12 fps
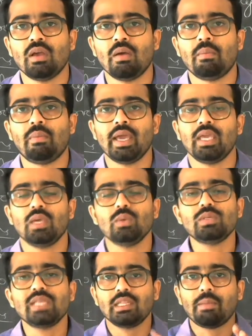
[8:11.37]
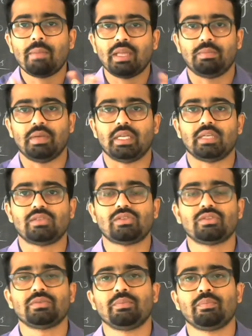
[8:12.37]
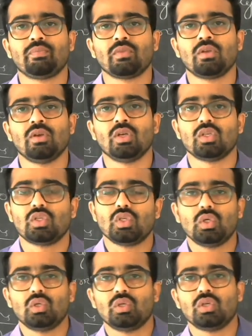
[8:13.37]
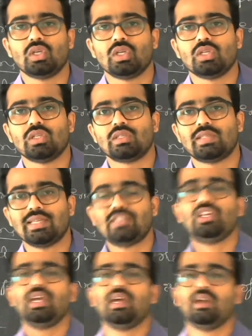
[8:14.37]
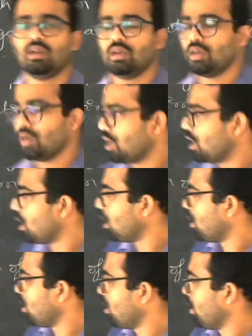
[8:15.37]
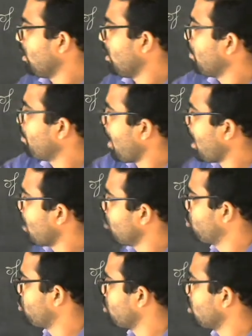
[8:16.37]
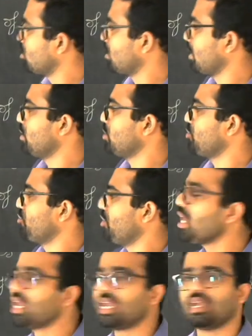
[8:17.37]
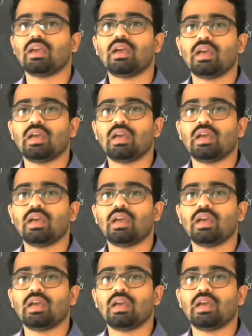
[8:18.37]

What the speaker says: by using the mathematics. So such a branch or such a study